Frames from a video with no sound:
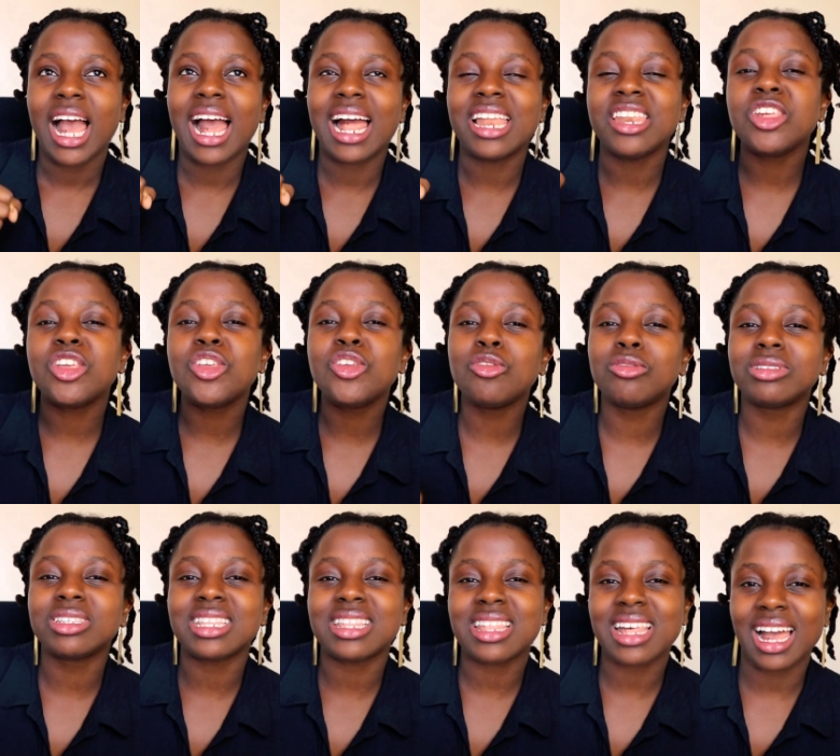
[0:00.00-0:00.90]
and
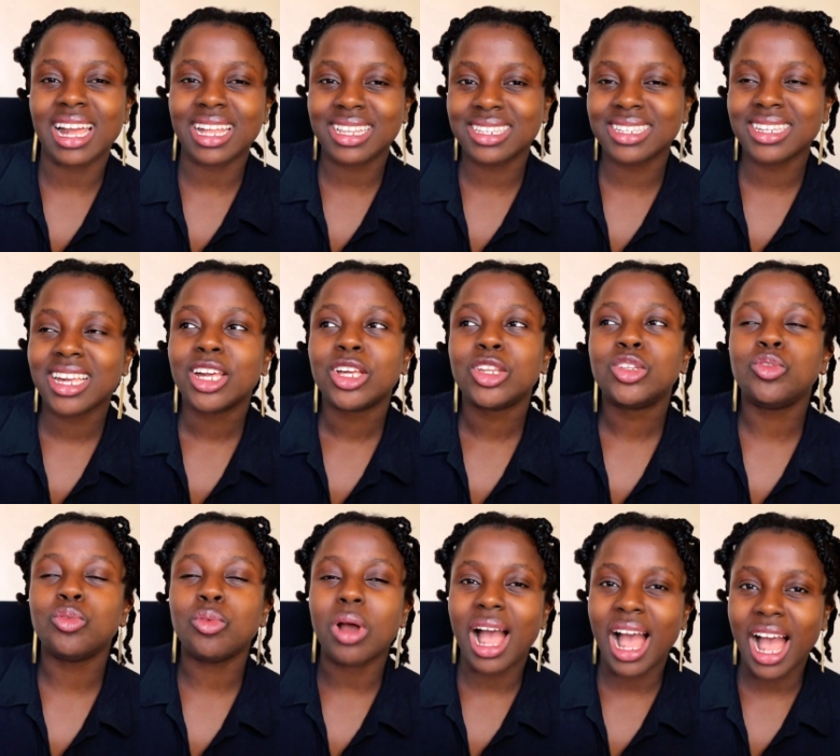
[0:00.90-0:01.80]
use that
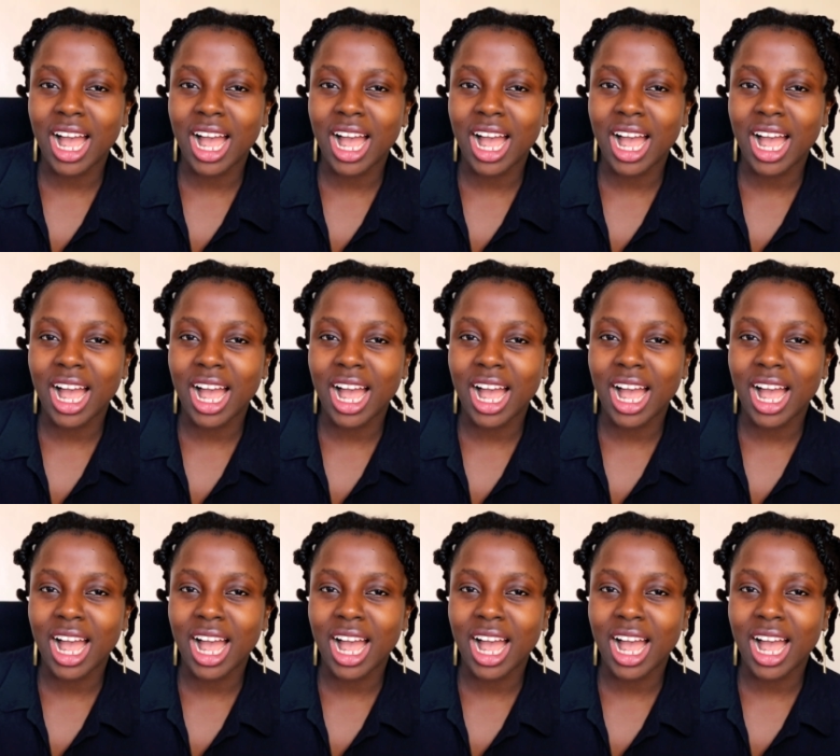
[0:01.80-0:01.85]
to